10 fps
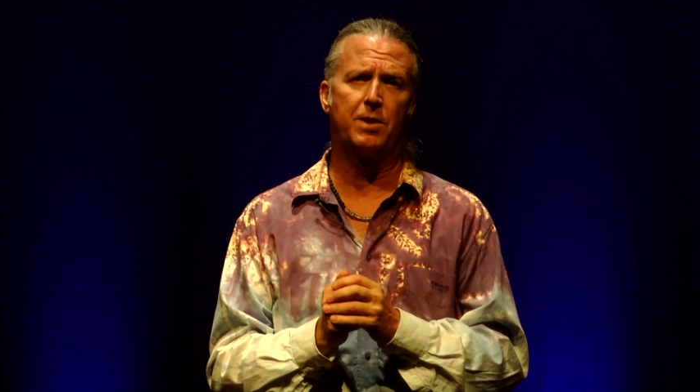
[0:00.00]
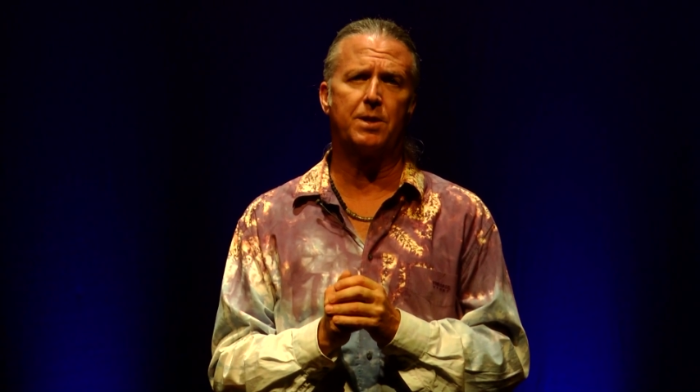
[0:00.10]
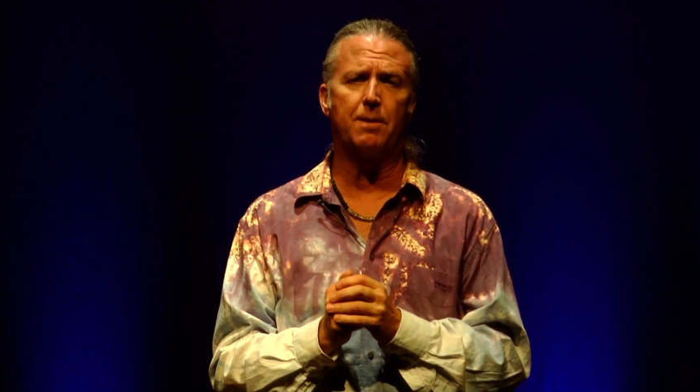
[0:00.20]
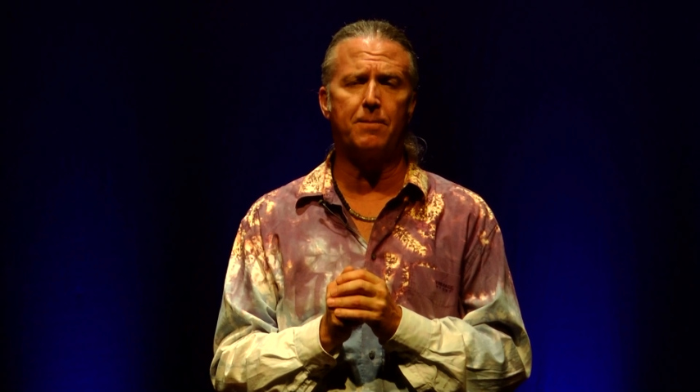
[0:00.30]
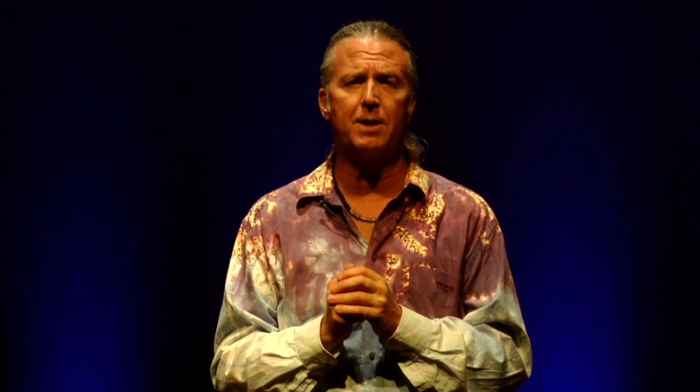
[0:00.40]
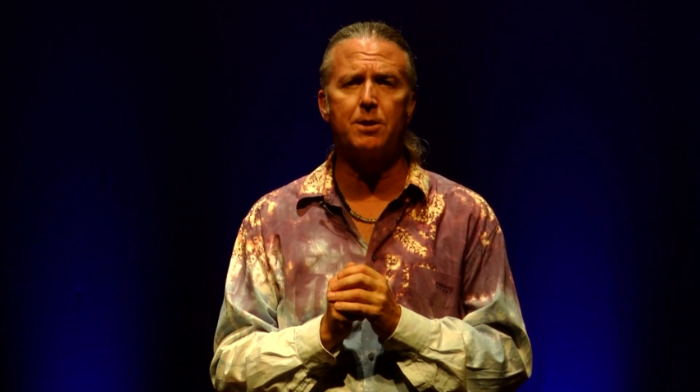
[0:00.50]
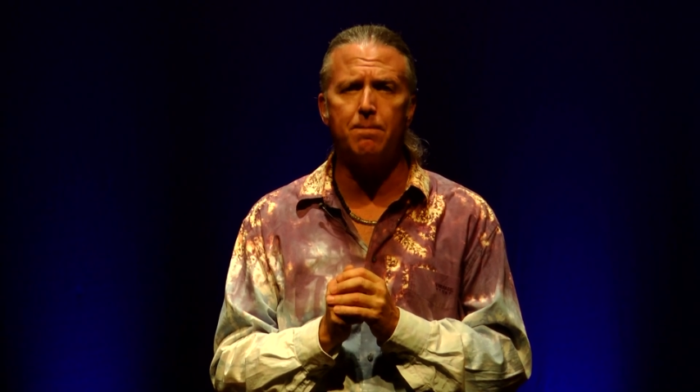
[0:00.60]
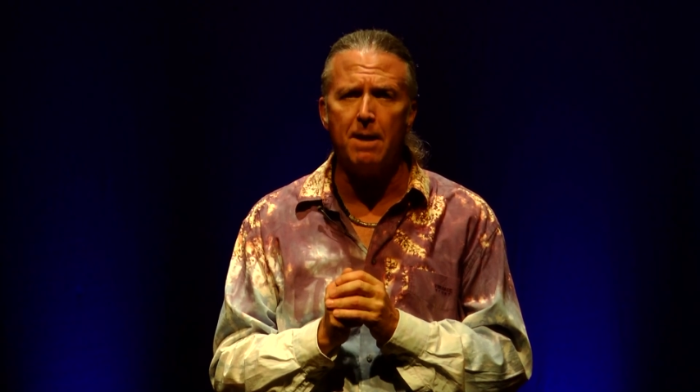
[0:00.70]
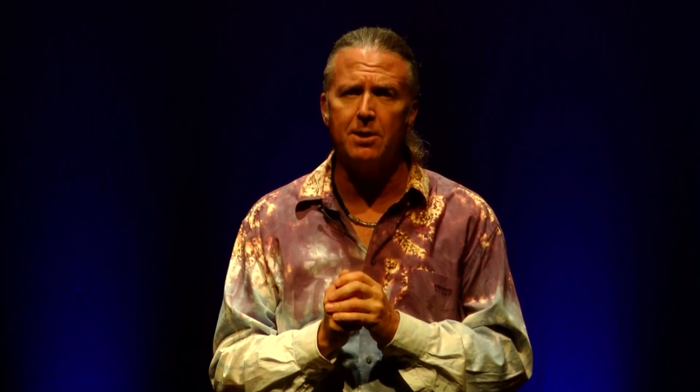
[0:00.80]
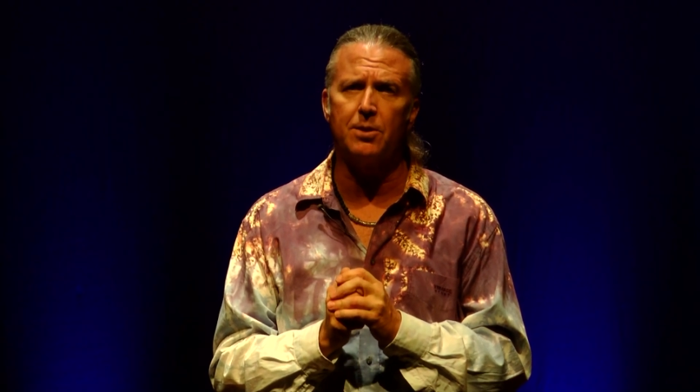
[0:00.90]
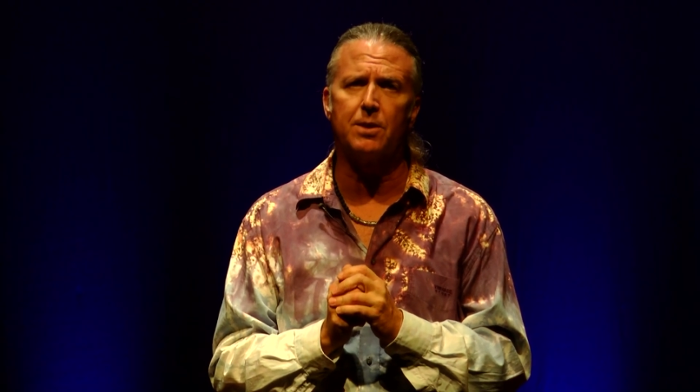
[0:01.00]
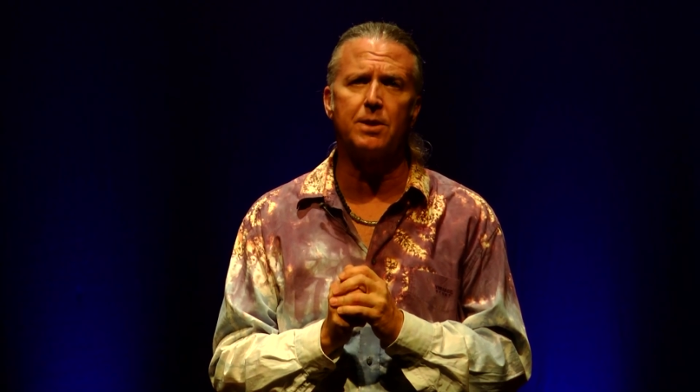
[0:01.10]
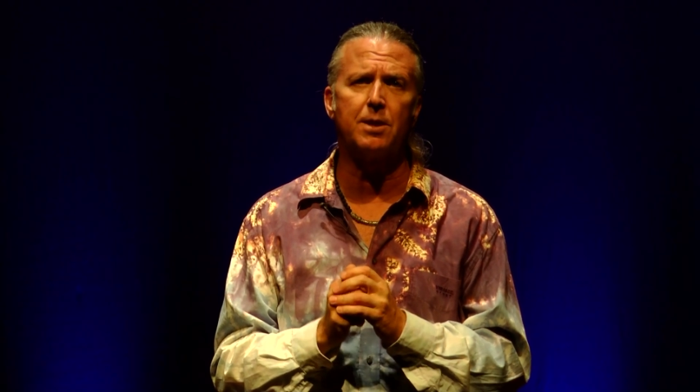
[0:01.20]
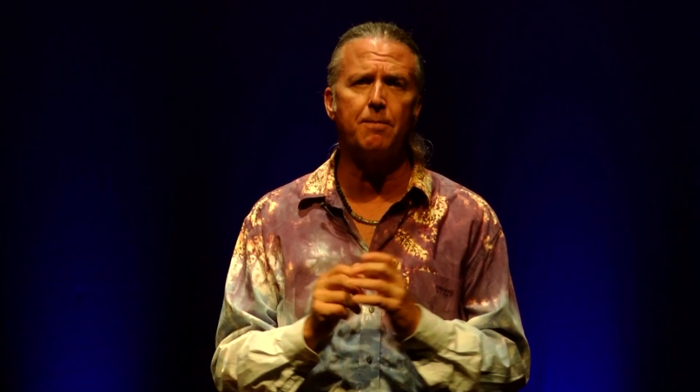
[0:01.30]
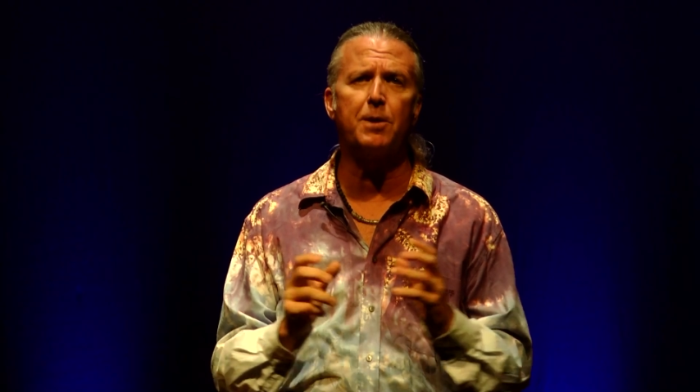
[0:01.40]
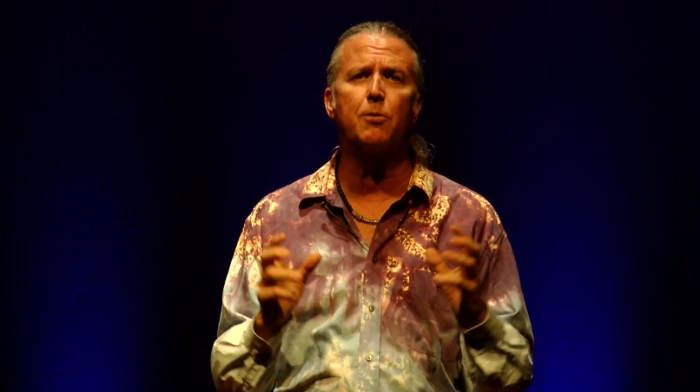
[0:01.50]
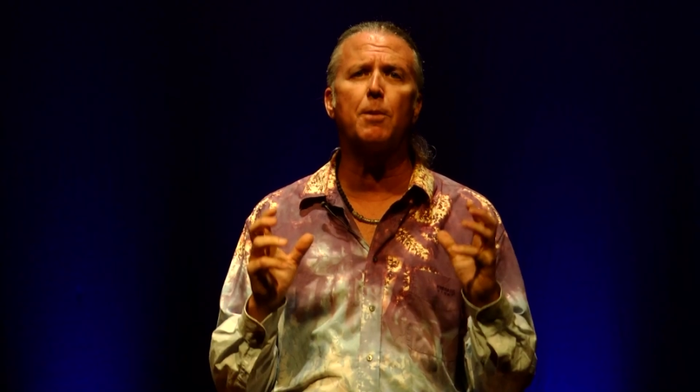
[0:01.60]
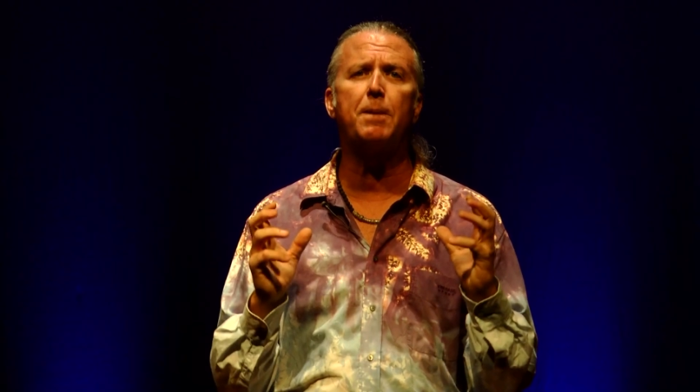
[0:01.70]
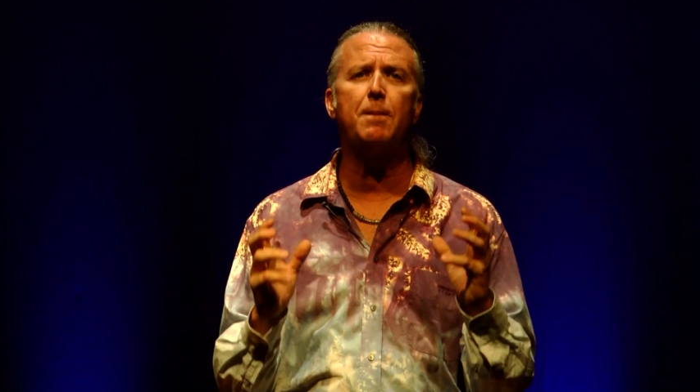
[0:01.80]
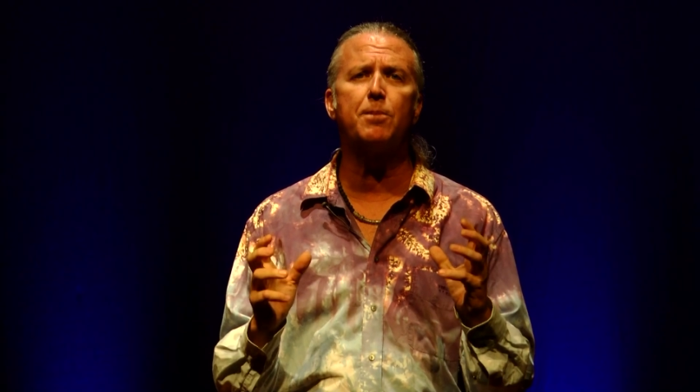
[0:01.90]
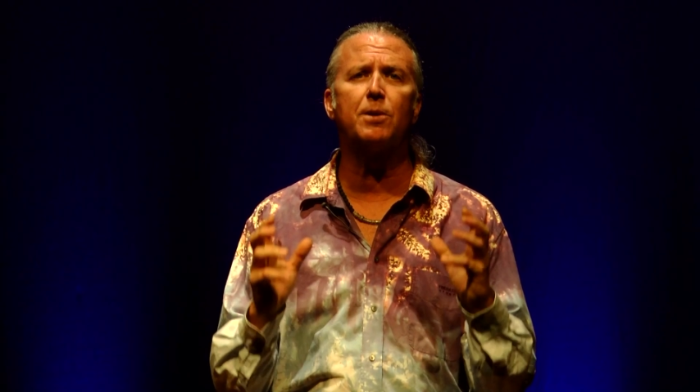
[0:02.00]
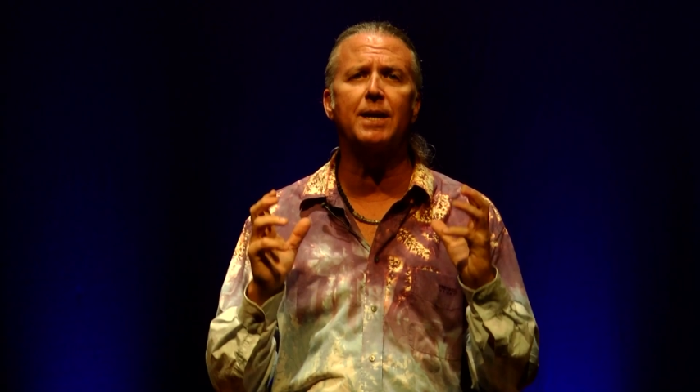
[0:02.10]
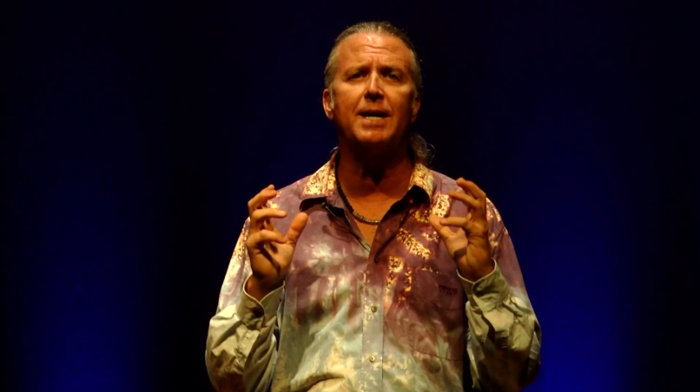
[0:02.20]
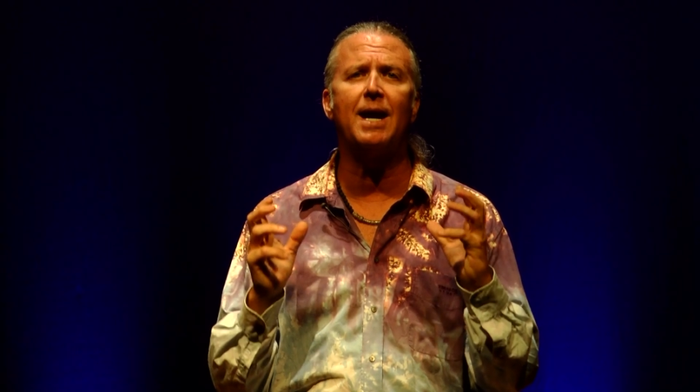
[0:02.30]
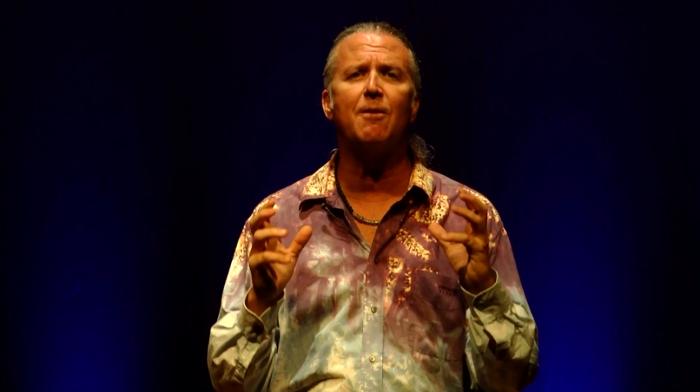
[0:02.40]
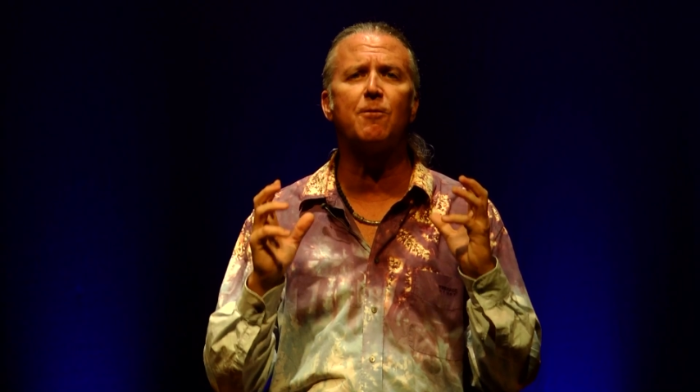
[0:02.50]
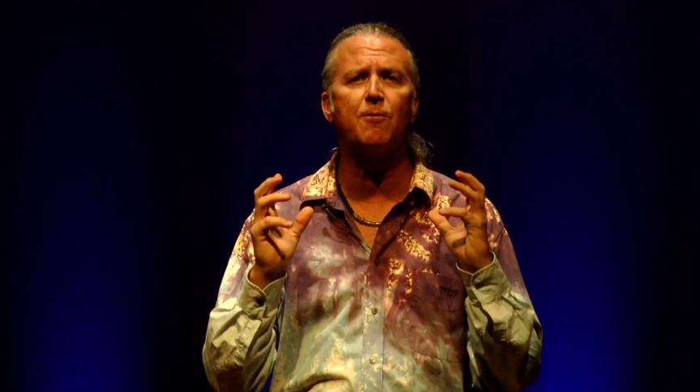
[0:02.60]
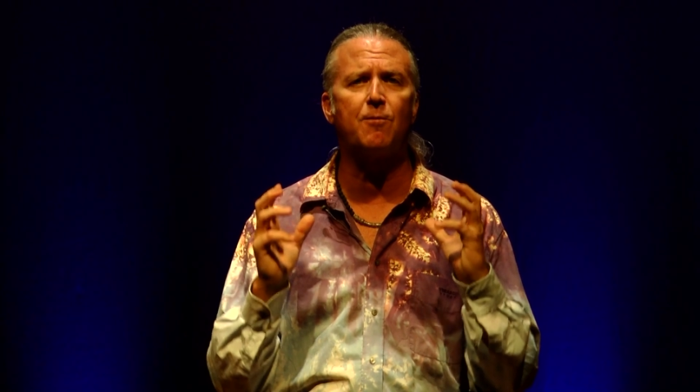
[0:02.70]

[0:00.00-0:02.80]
something special, something where people can have